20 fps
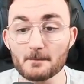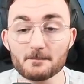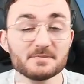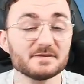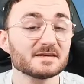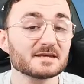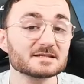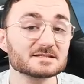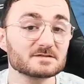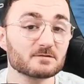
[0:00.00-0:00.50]

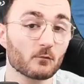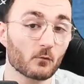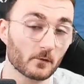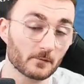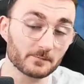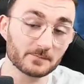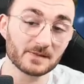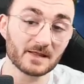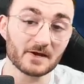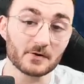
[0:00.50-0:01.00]
PS4
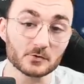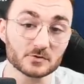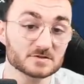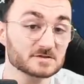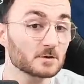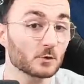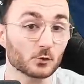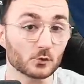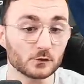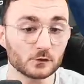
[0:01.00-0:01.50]
players
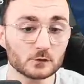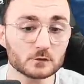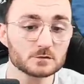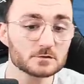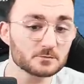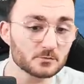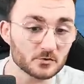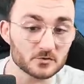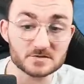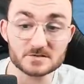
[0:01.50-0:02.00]
or
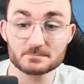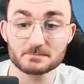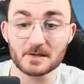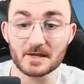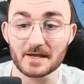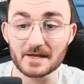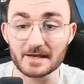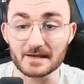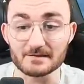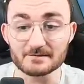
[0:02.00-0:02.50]
YouTubers
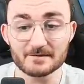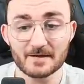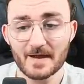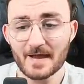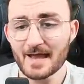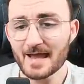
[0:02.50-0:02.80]
playing it.